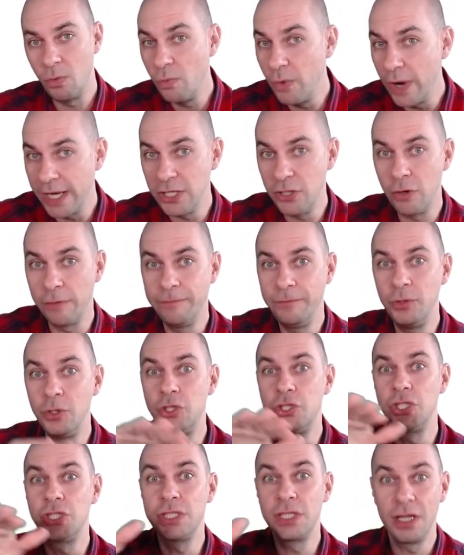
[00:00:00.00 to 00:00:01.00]
when your
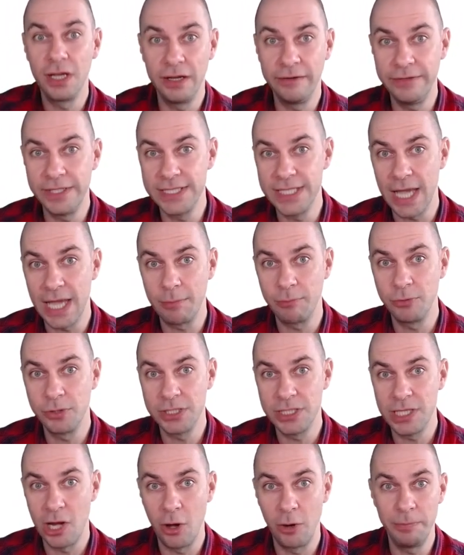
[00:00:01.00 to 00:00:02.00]
futures curve is upward
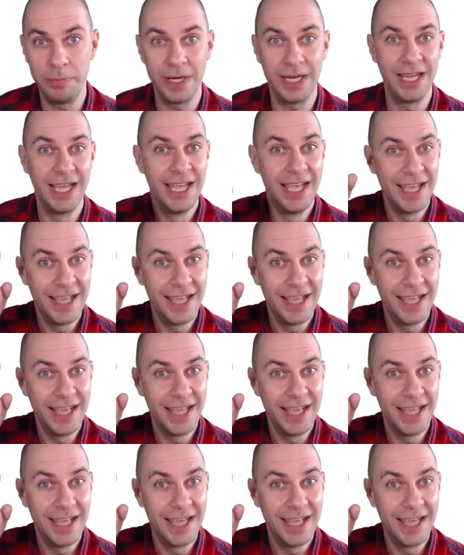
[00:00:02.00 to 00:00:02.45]
sloping,